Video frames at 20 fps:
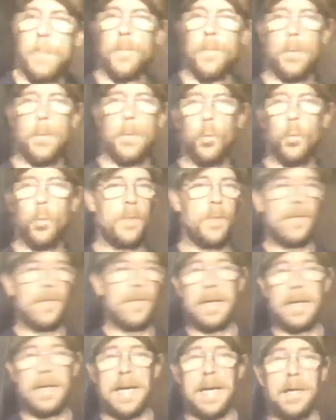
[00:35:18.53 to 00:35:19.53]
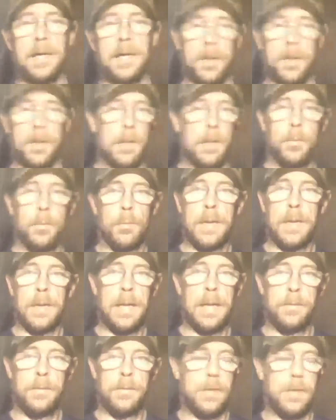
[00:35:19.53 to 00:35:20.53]
and we've done that here a couple of
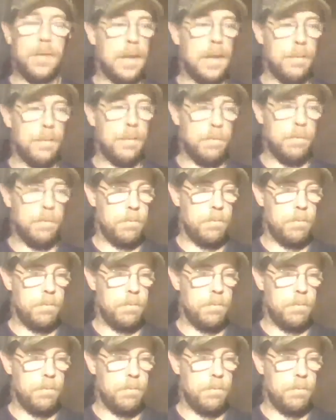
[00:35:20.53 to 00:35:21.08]
times. My